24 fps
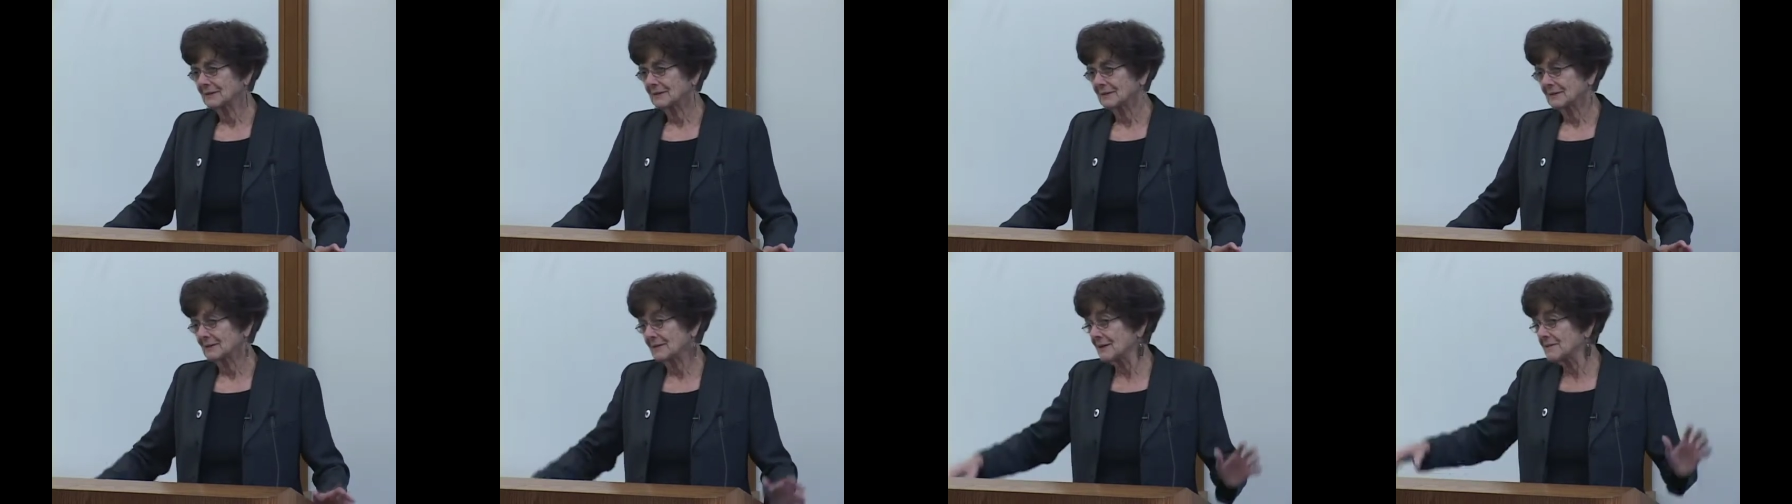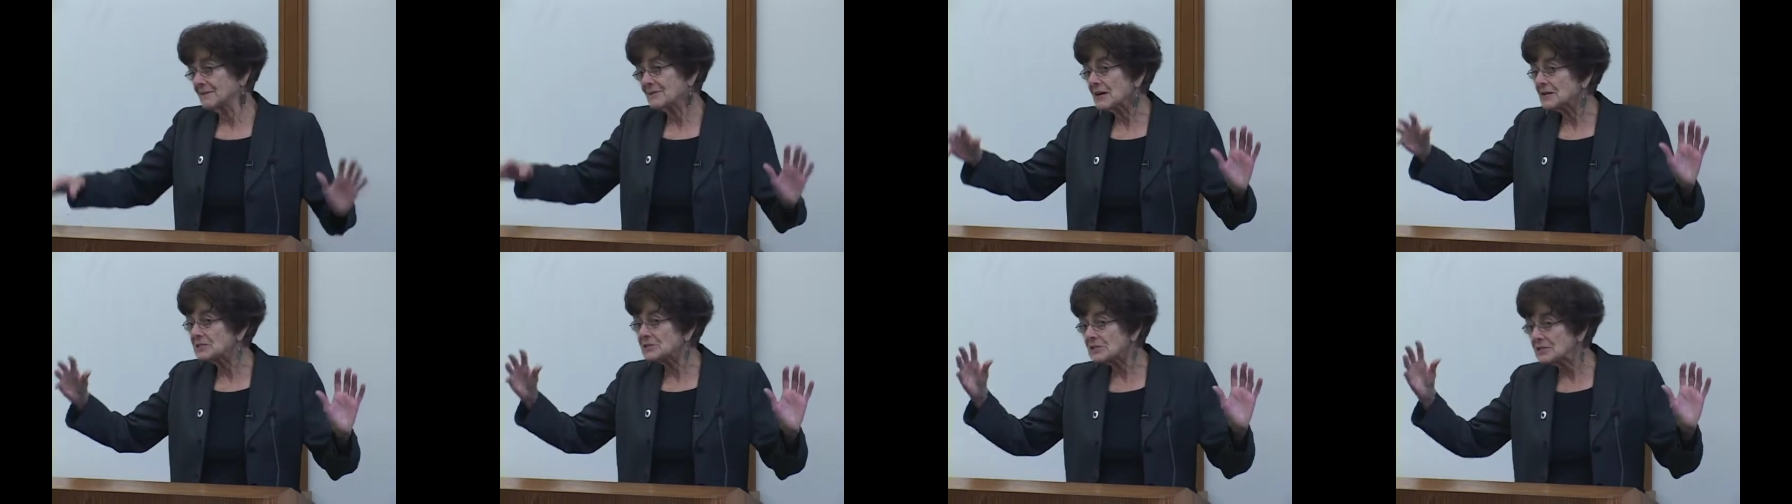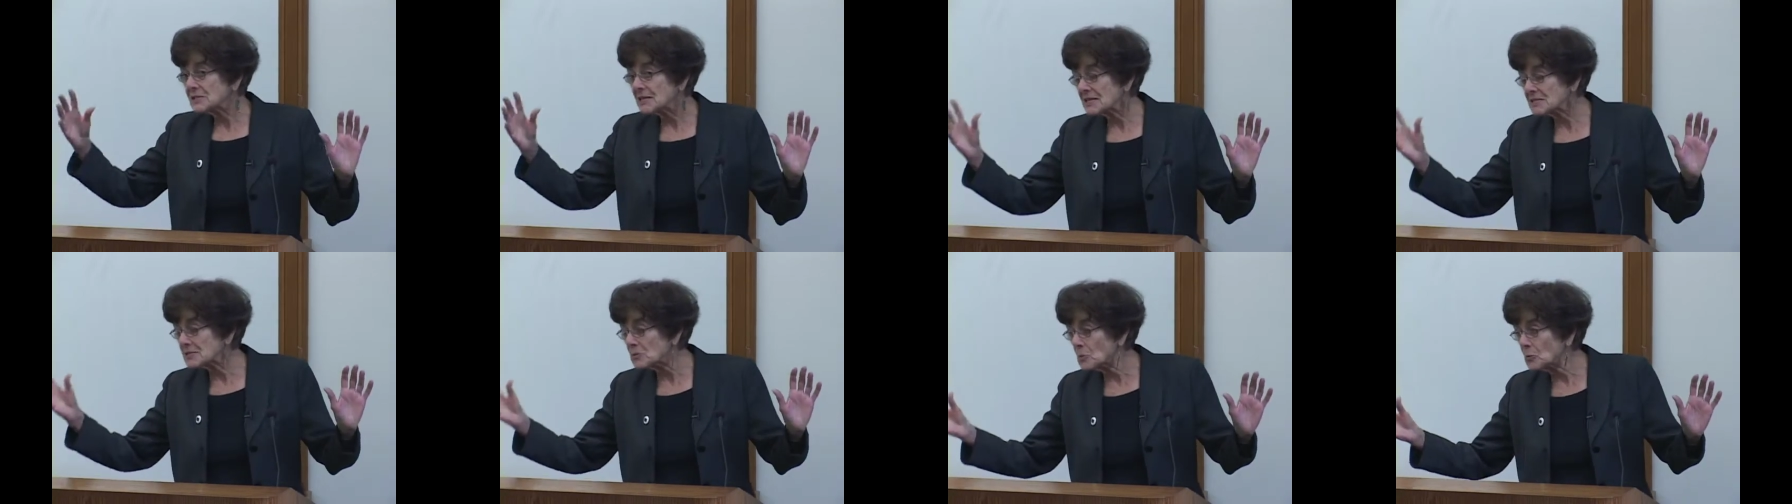The invention
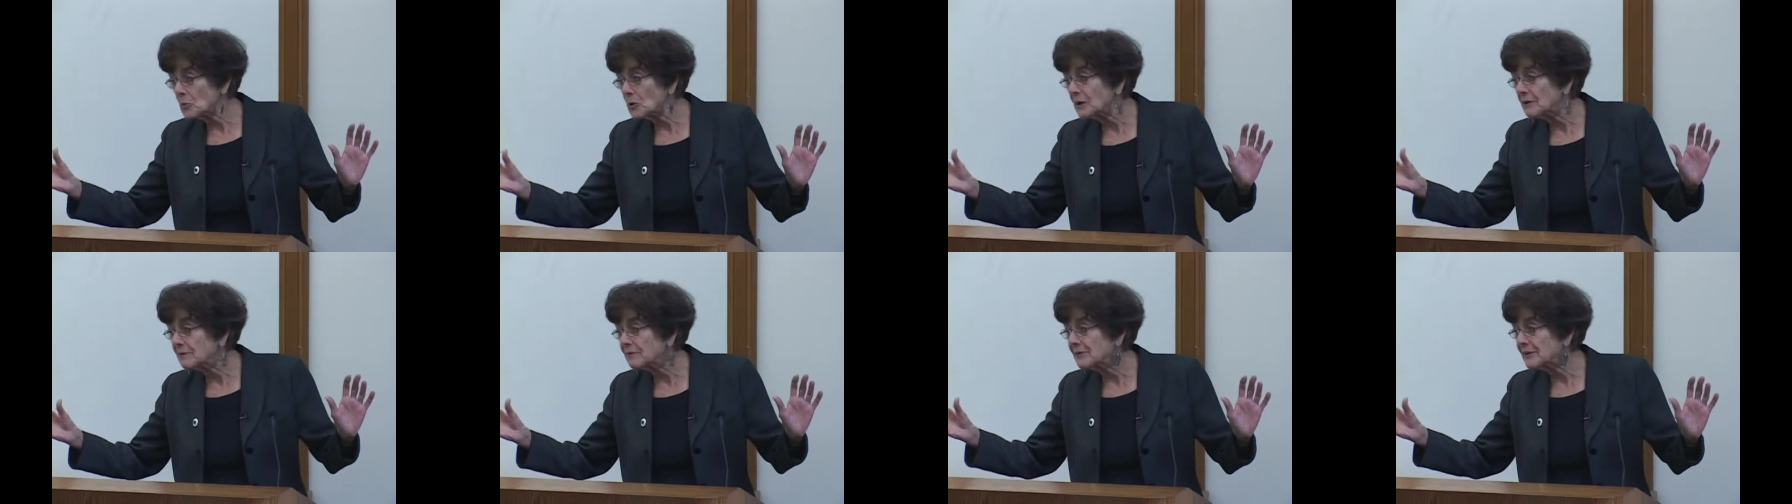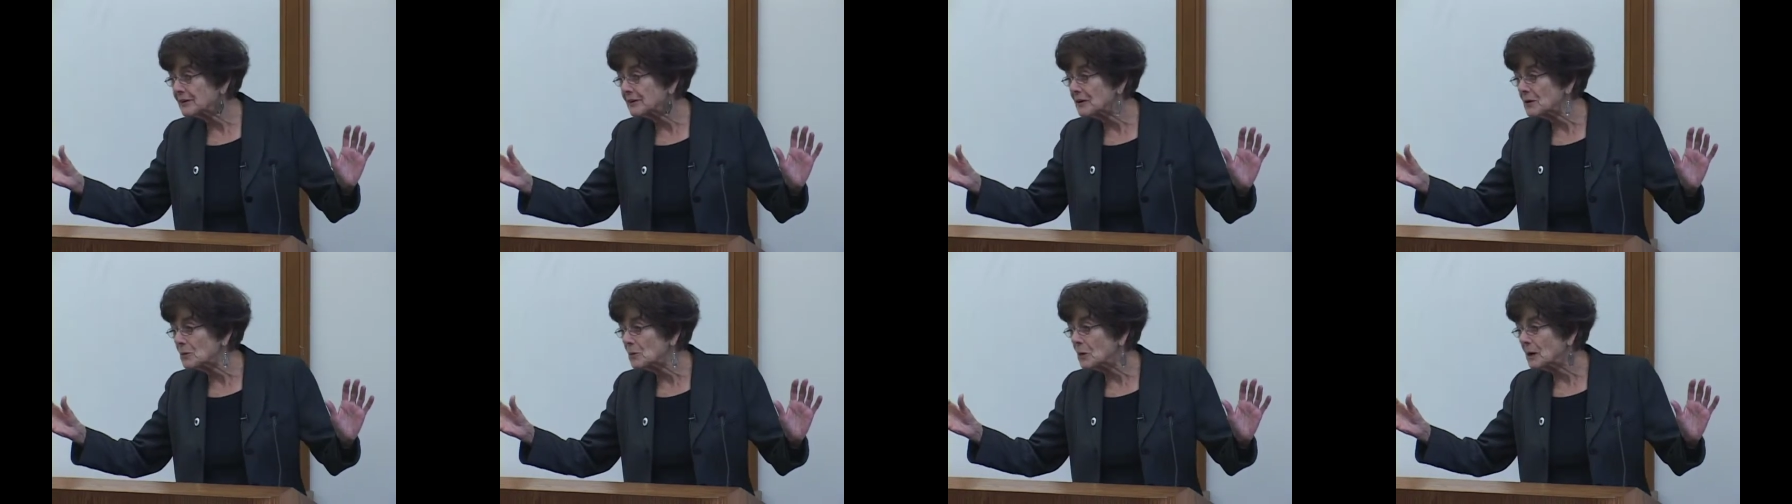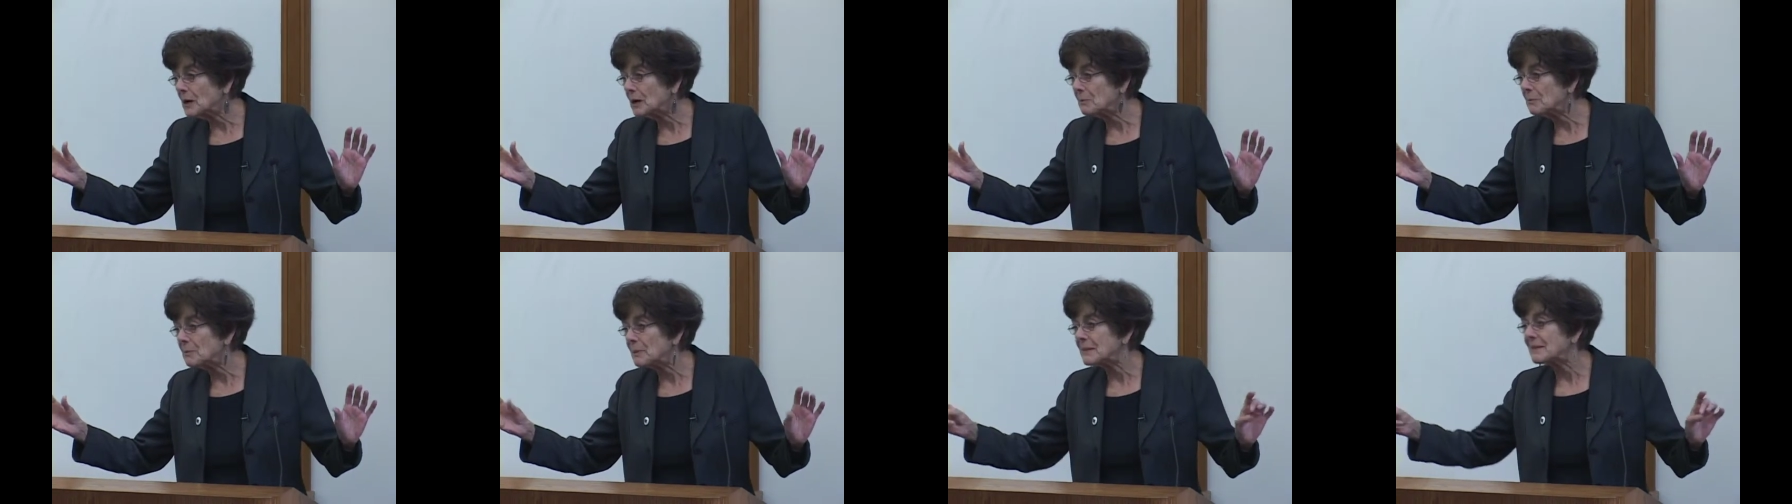doesn't work very
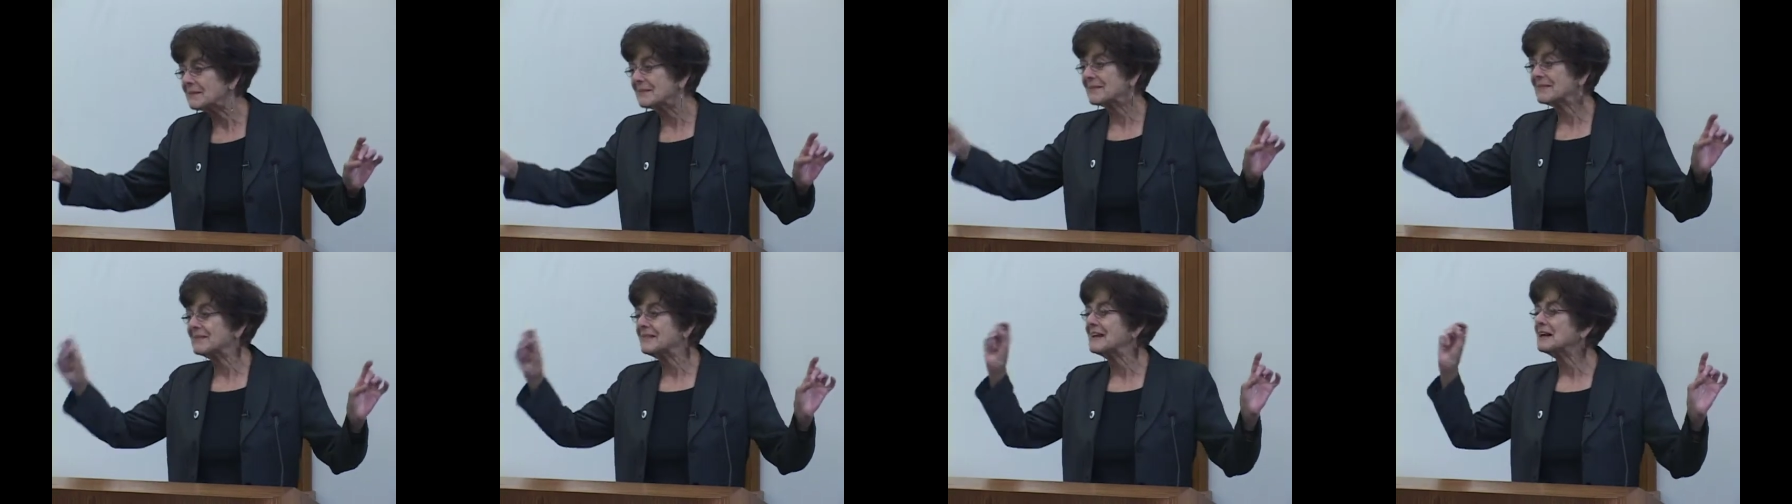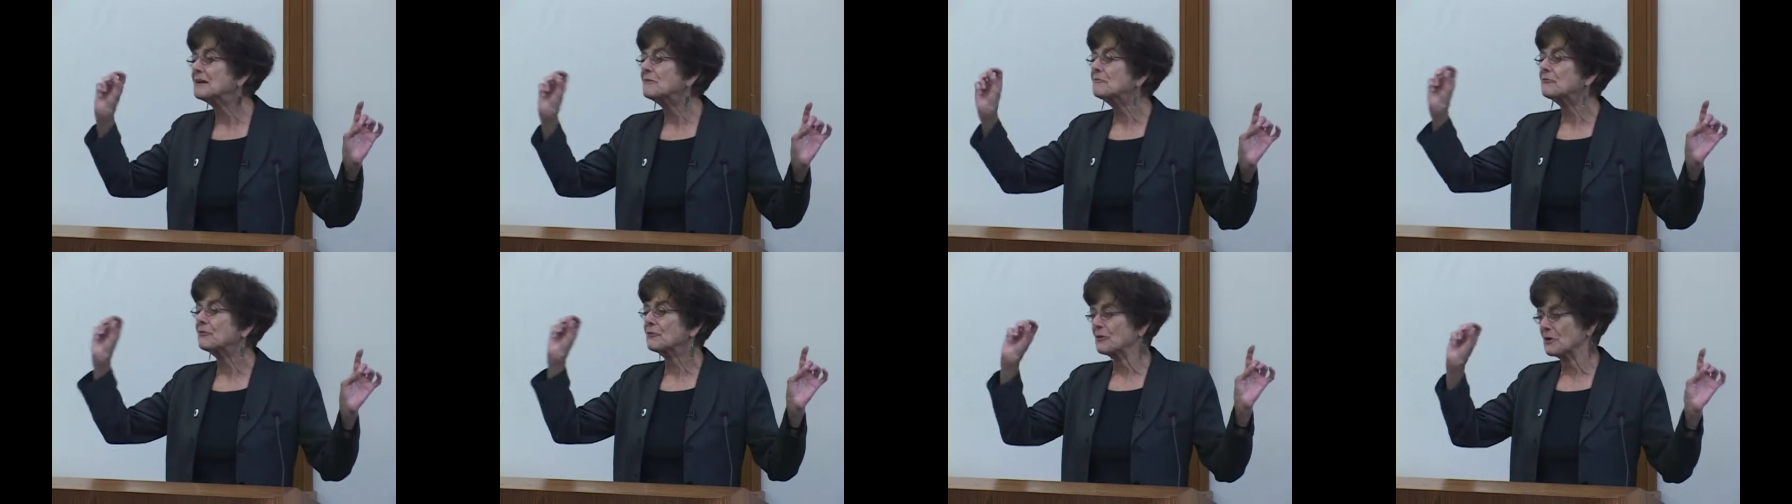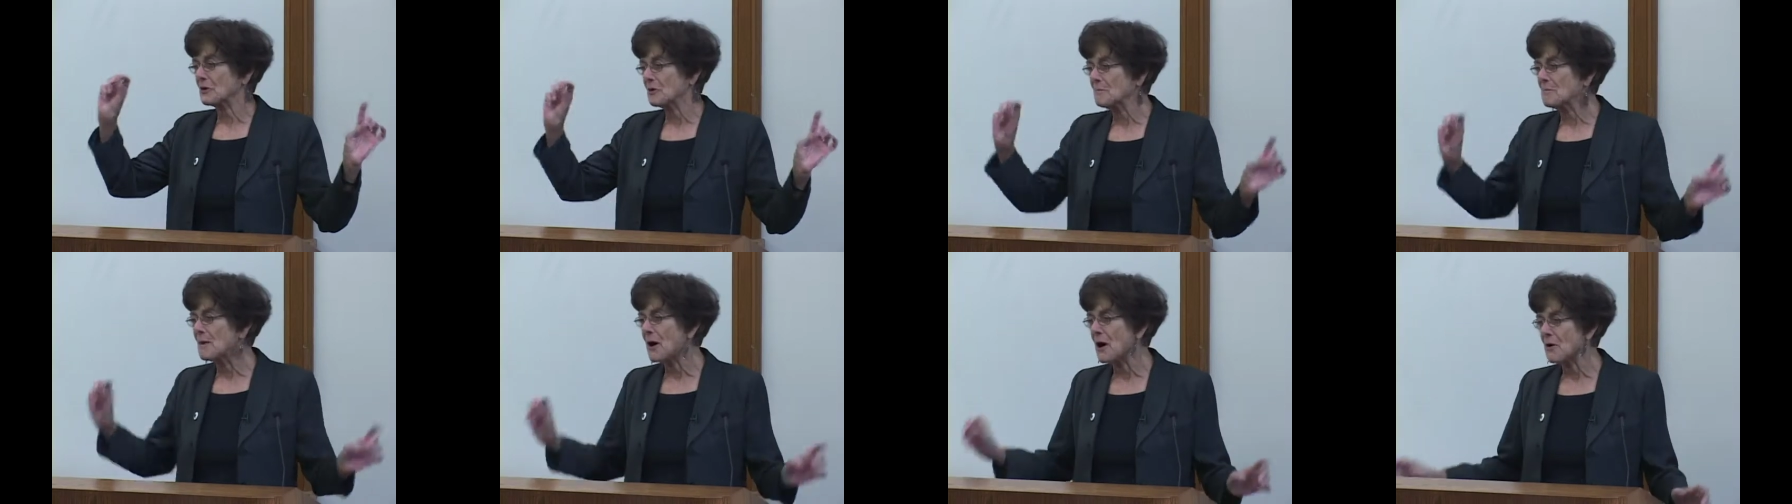well, but think for
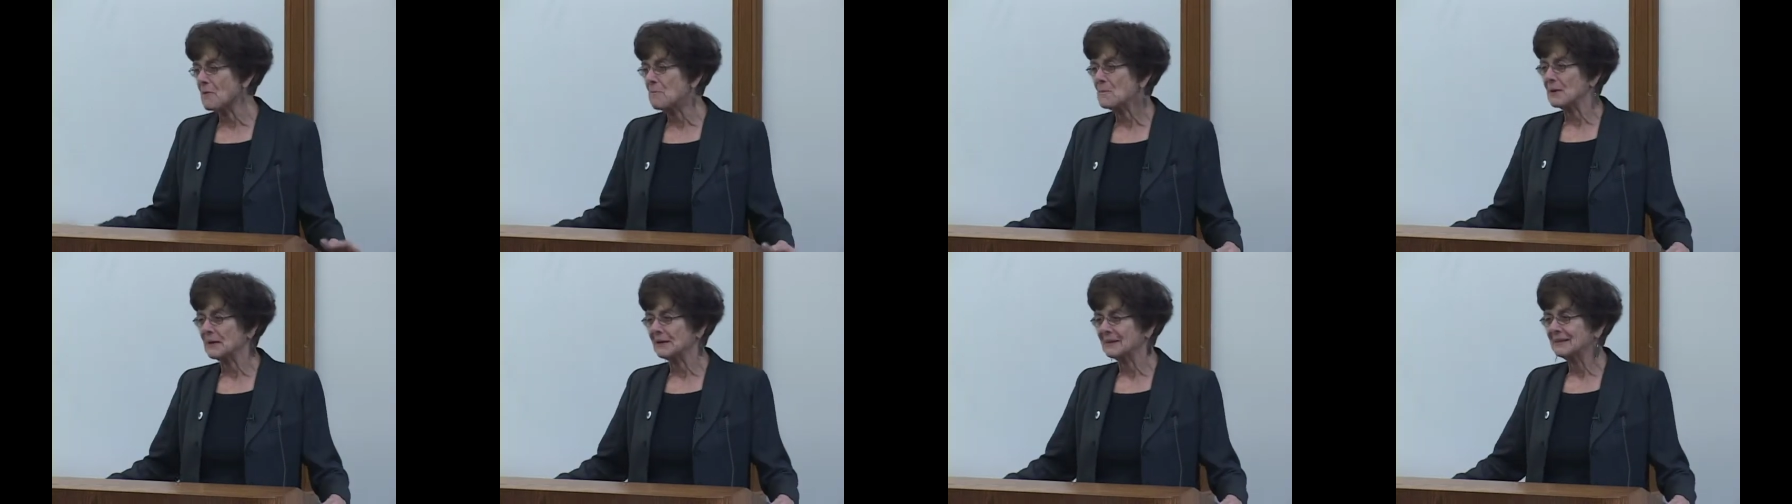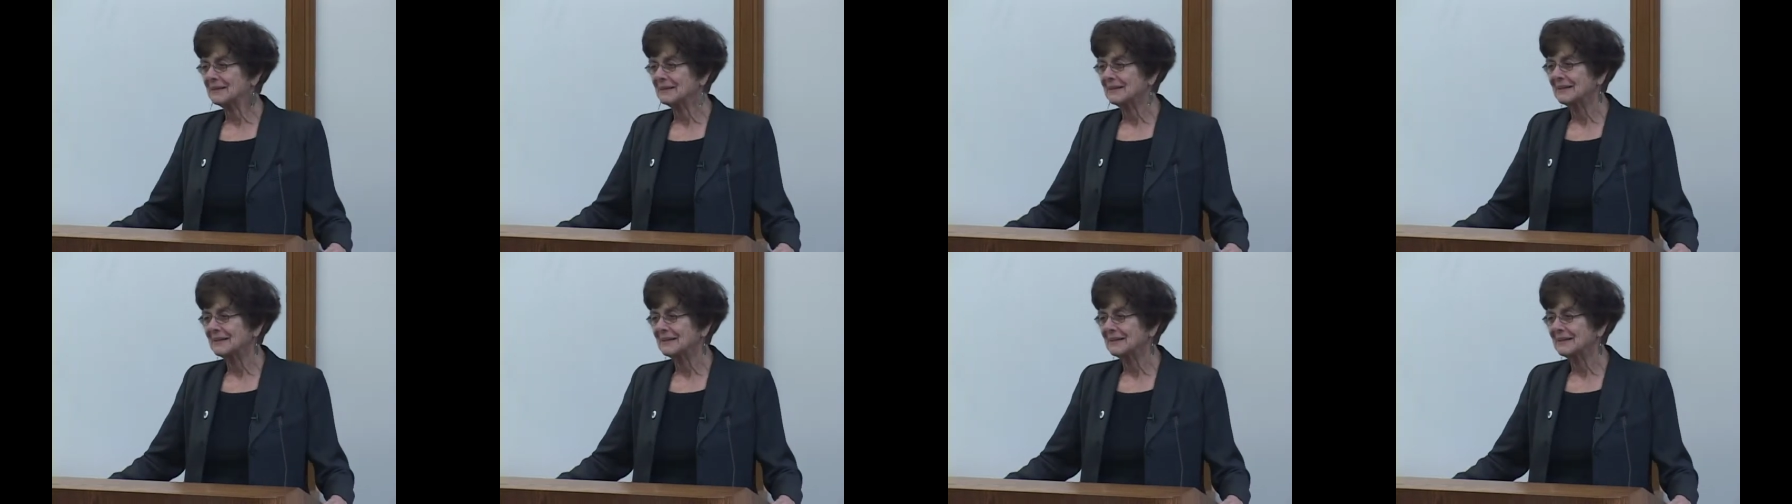a moment